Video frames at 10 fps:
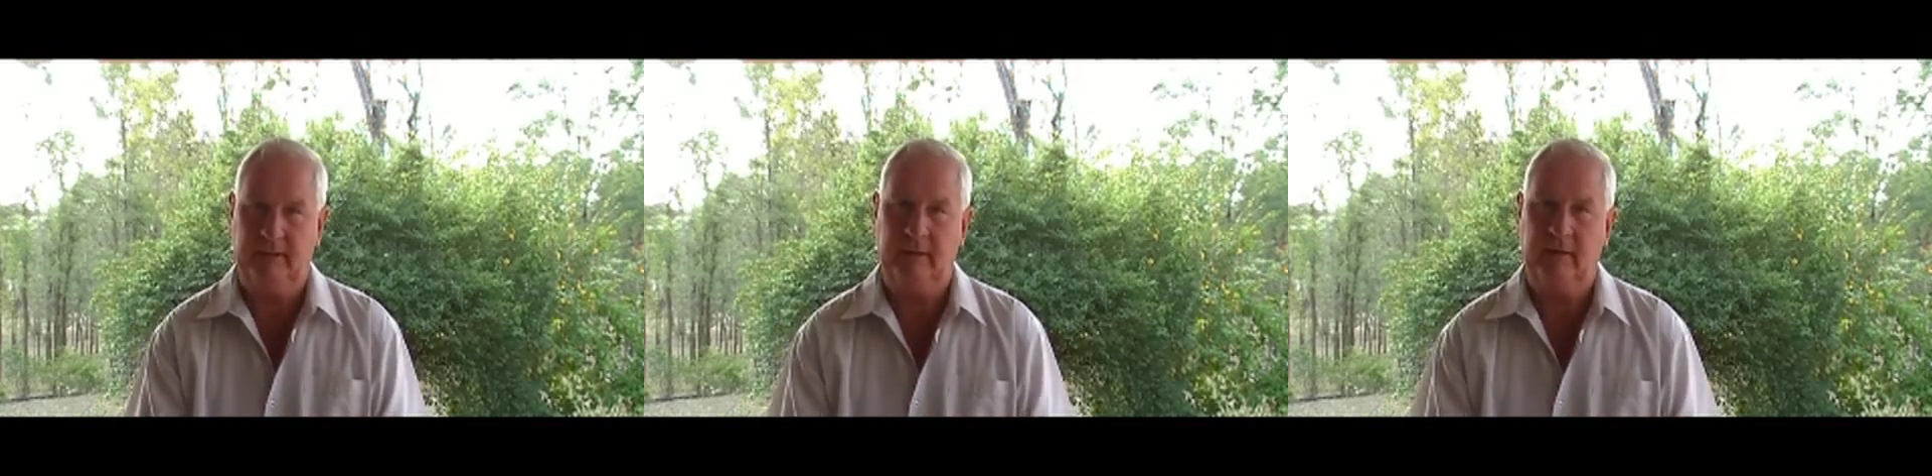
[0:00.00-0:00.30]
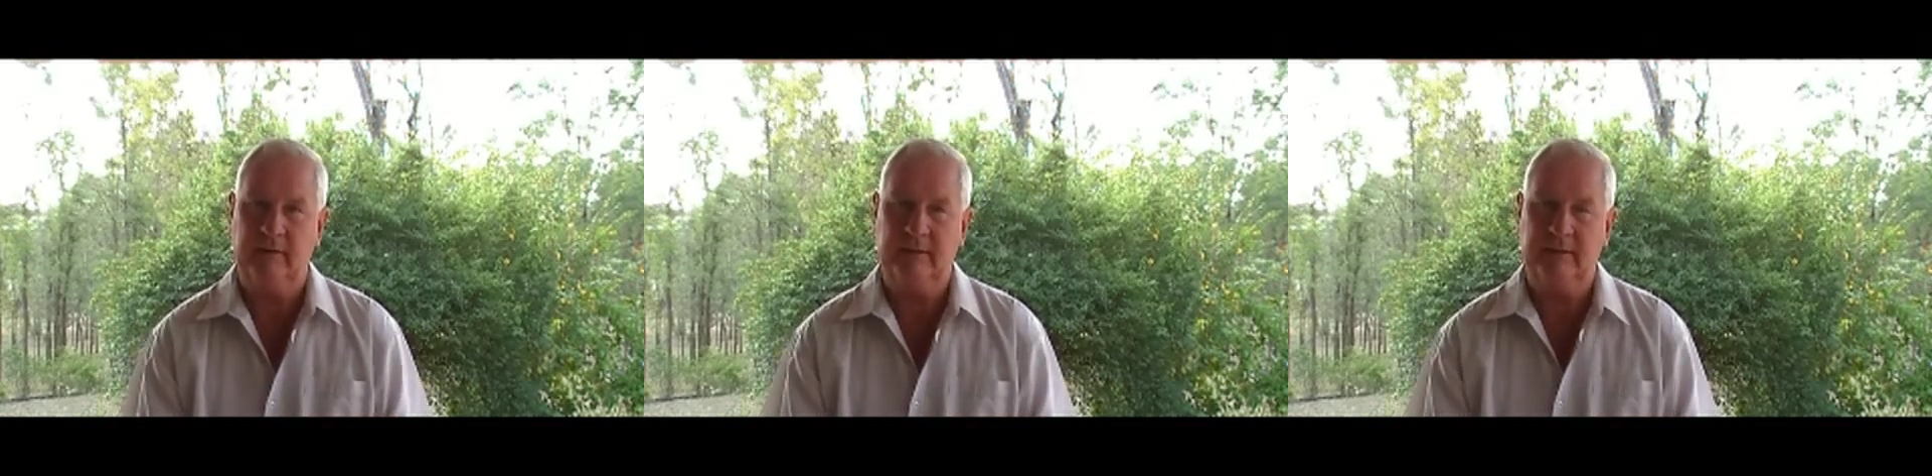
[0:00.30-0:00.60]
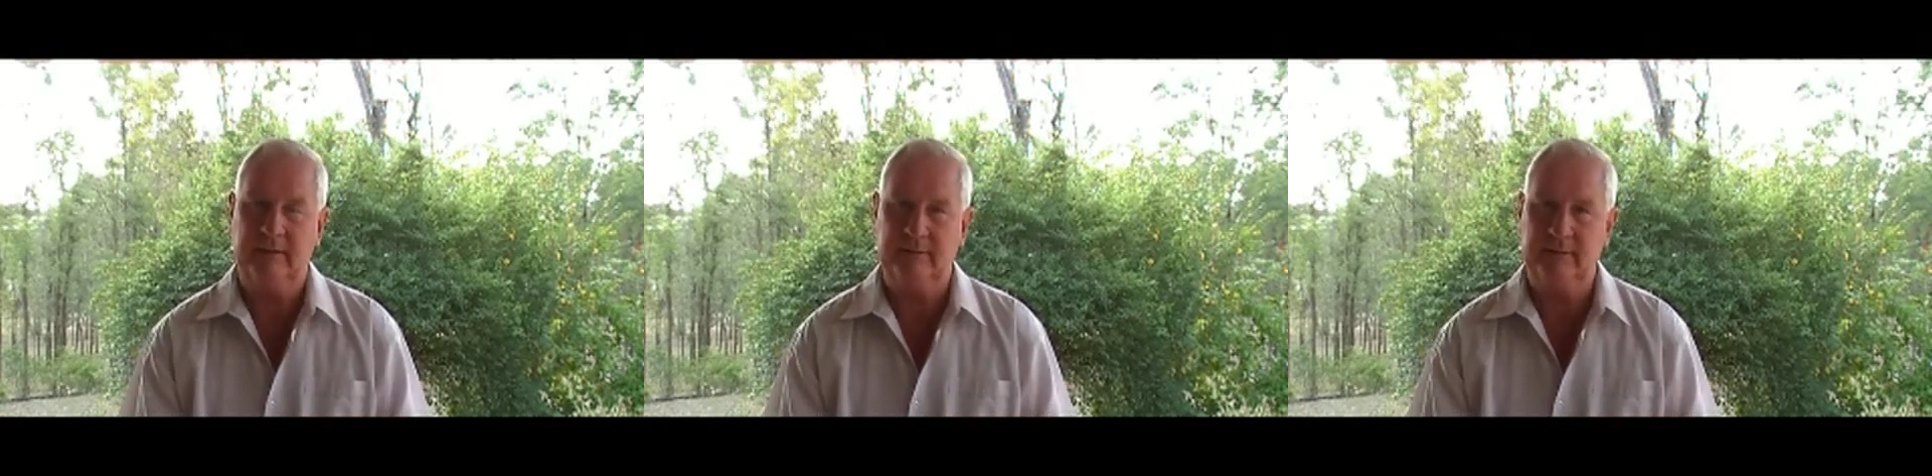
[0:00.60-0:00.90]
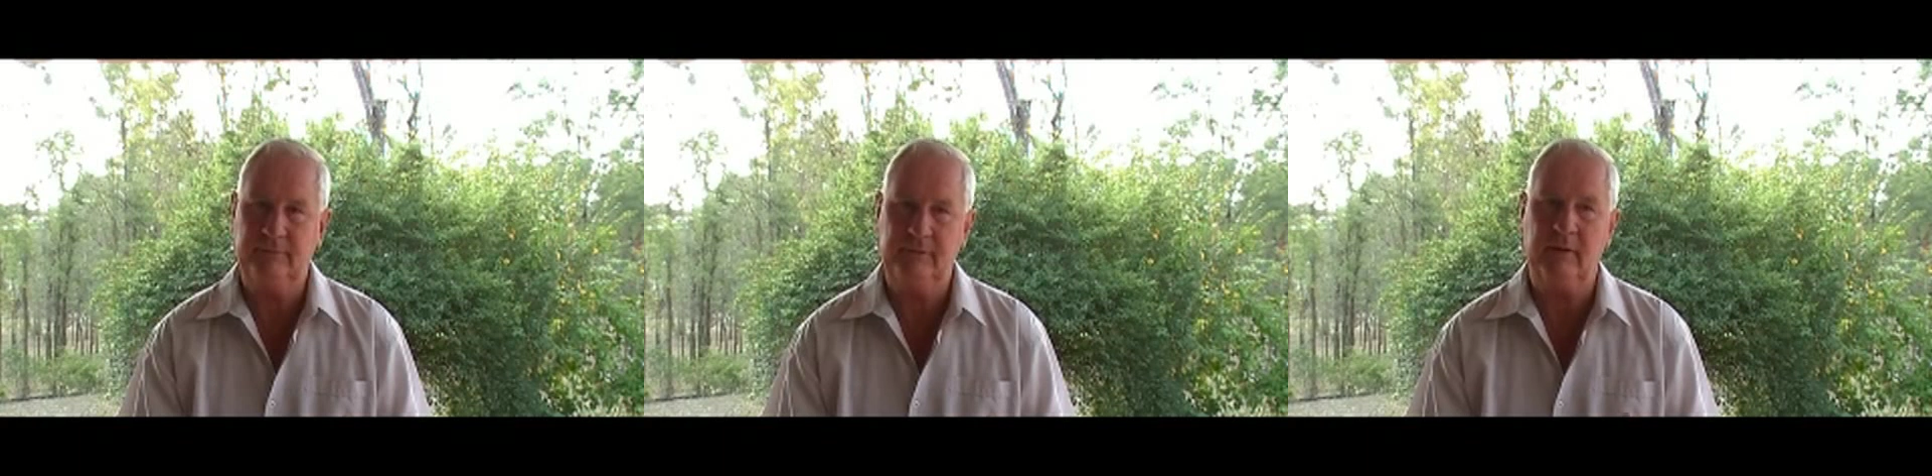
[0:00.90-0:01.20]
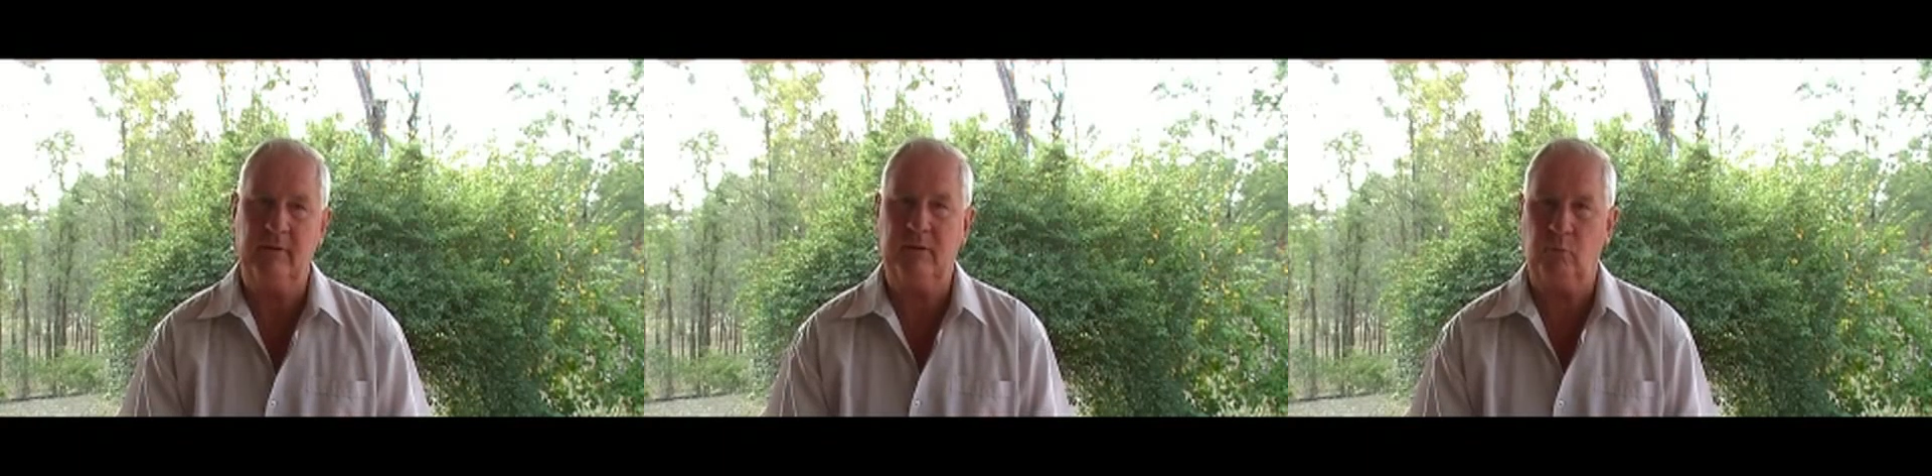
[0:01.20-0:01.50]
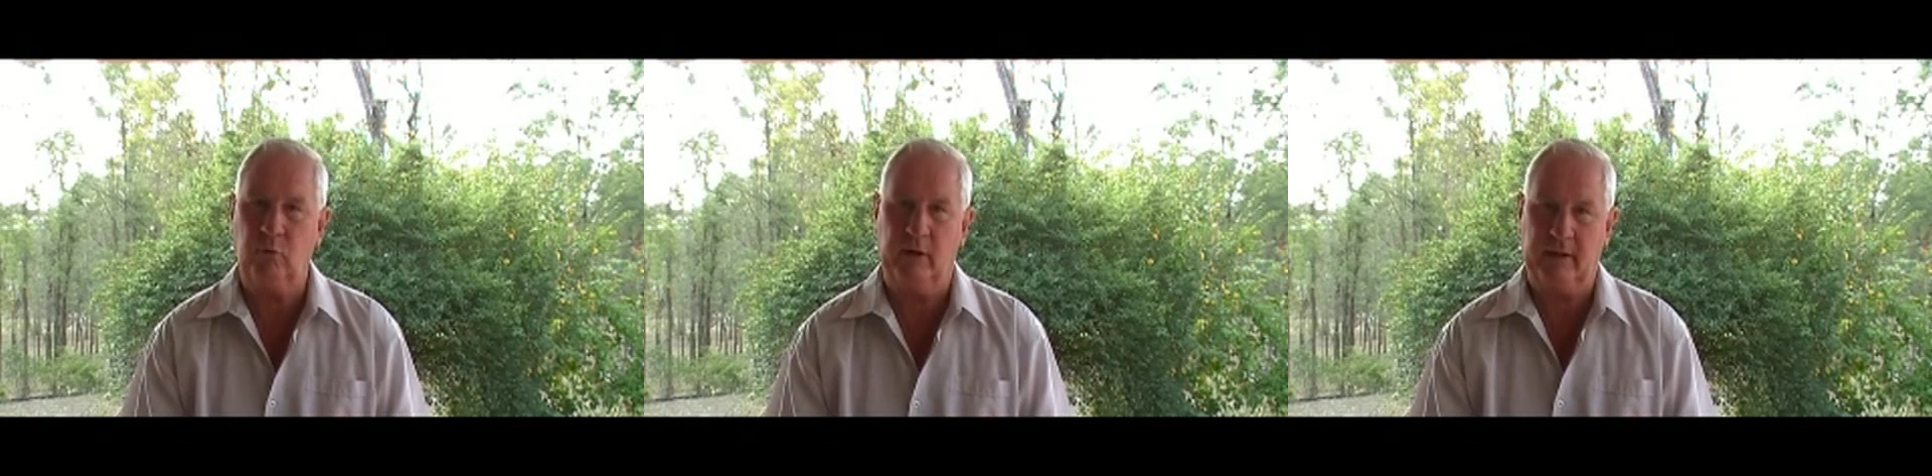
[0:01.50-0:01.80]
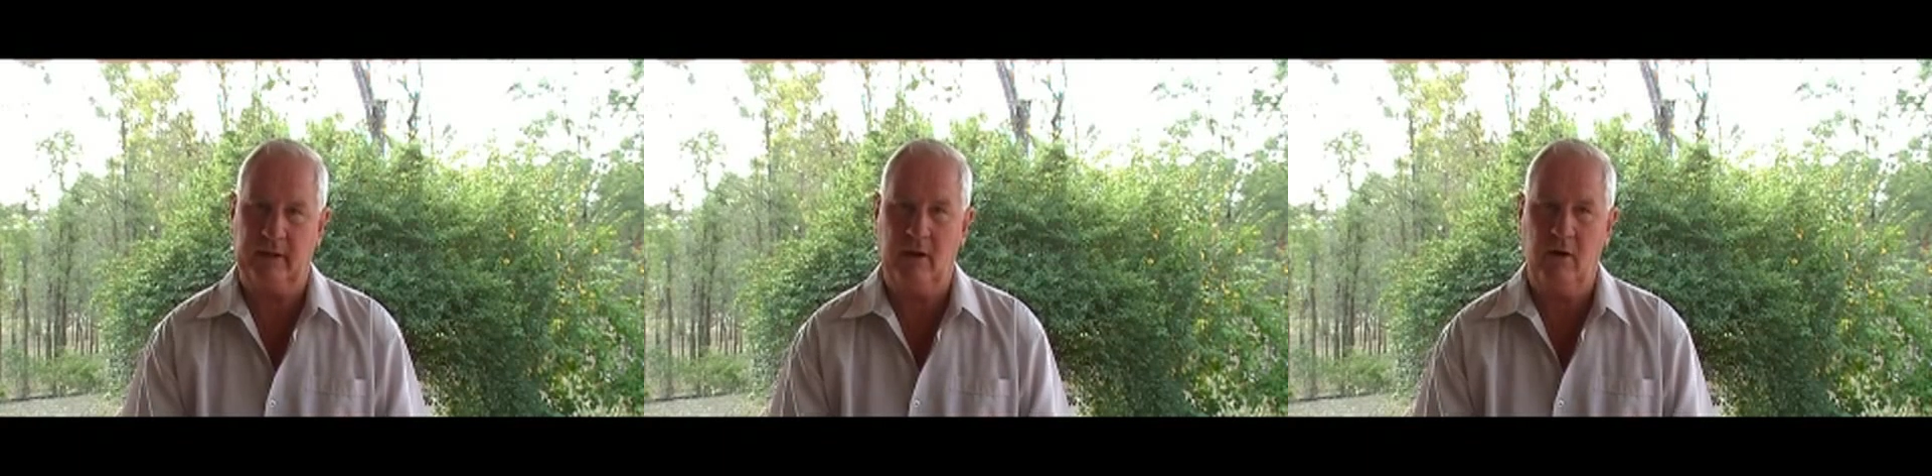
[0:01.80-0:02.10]
Now, if you're going to work
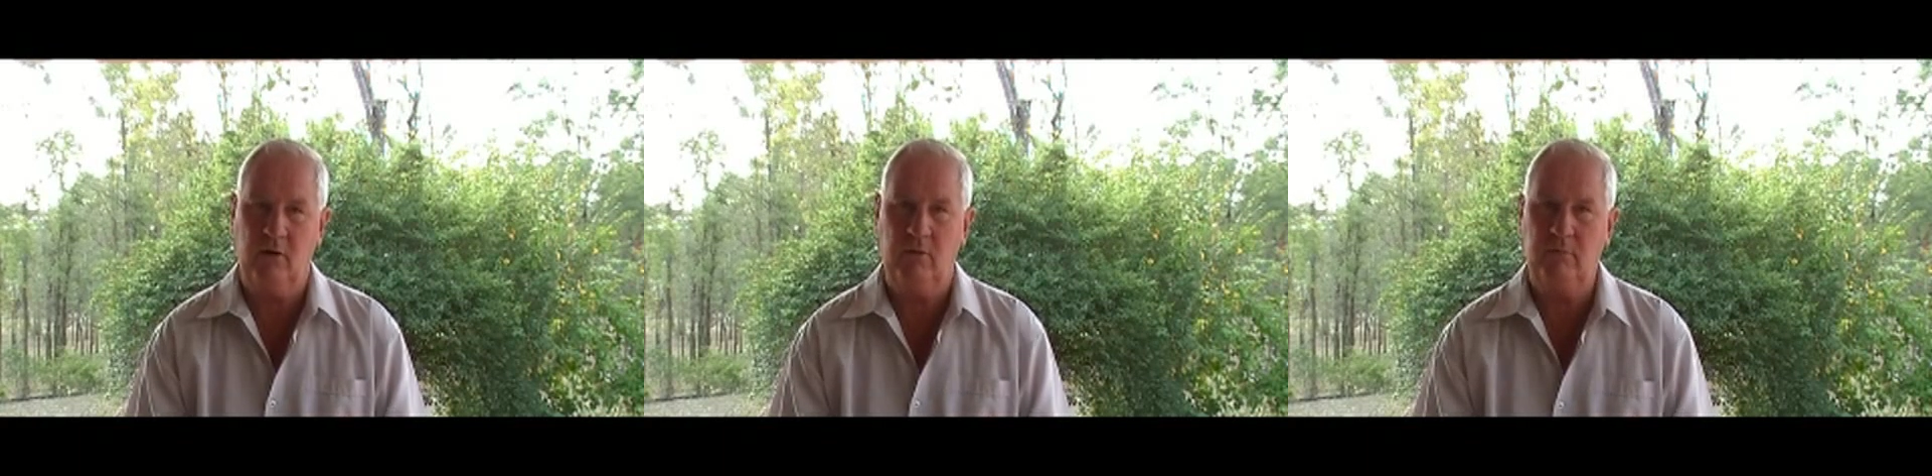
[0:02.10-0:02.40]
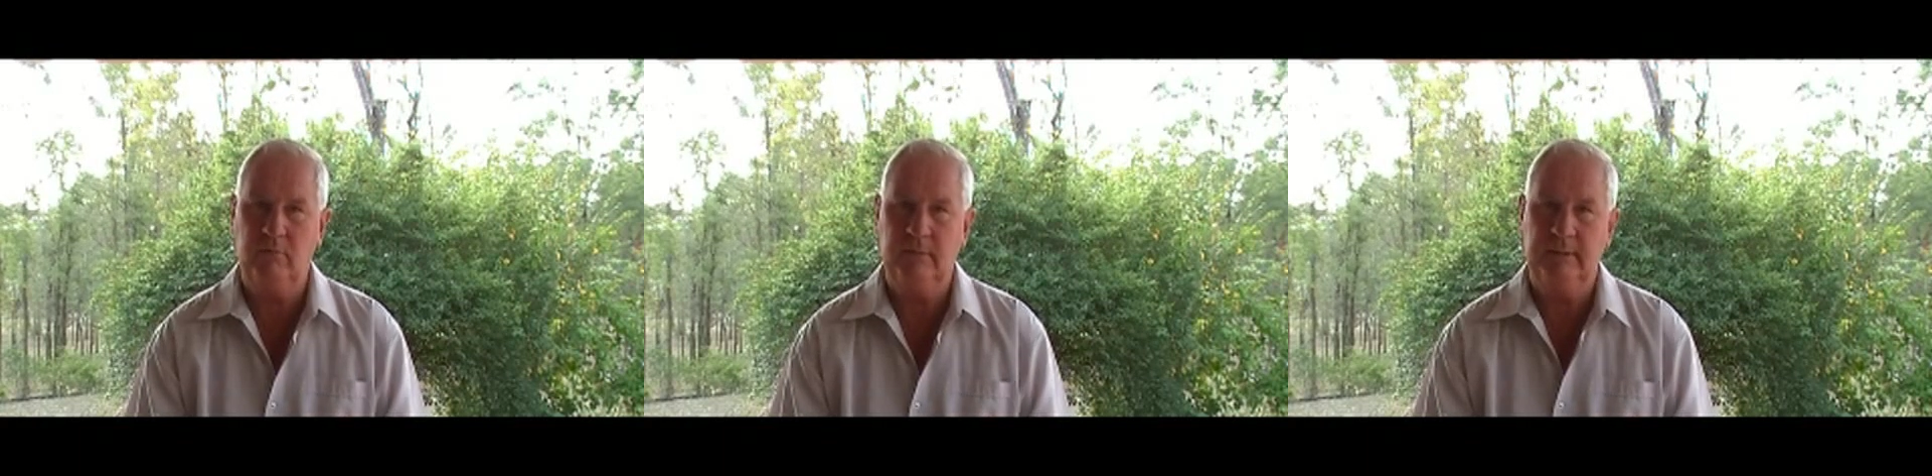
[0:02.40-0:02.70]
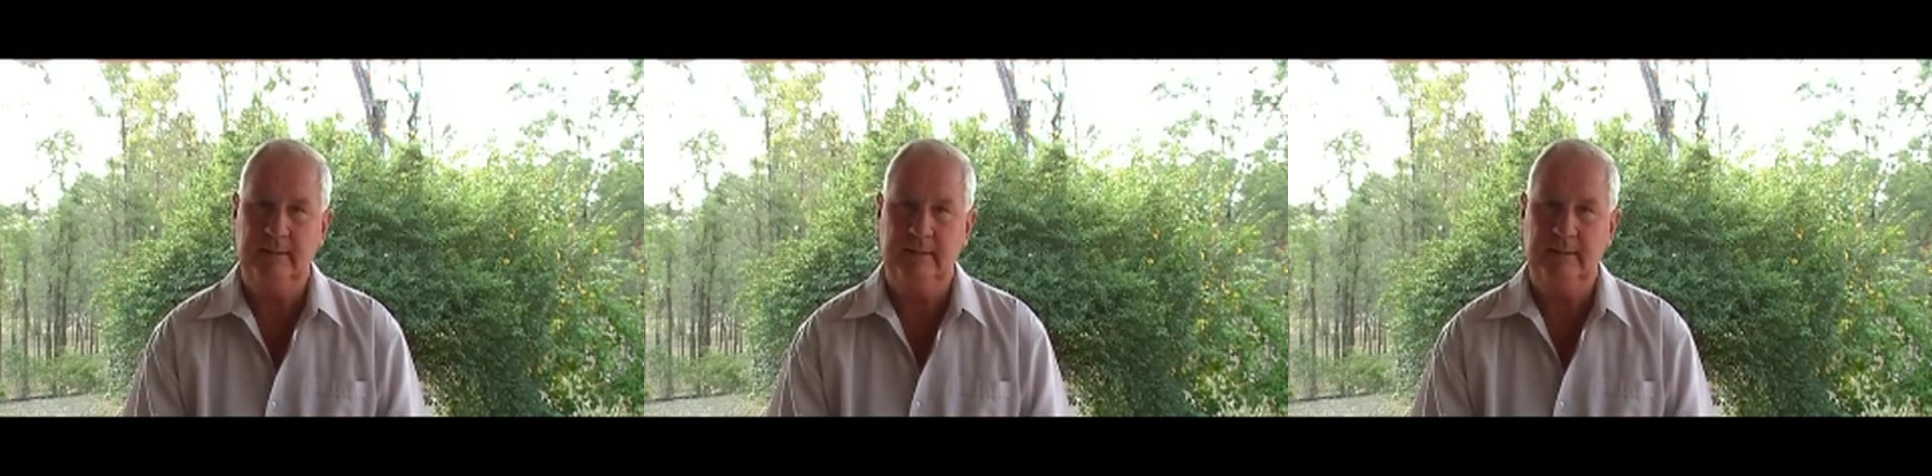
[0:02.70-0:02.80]
at home,